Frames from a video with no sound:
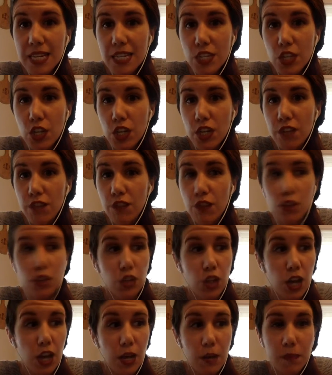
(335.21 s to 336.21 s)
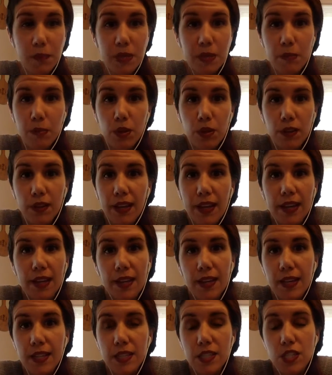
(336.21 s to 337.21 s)
It's hard for a lot of people. Like,
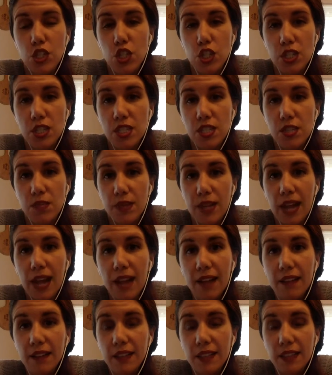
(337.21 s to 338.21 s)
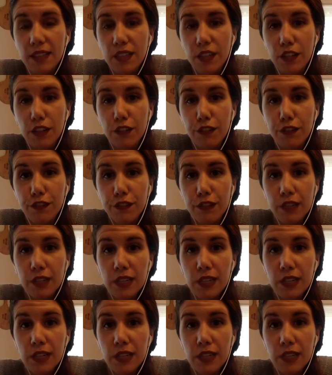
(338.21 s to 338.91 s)
it's just the reality of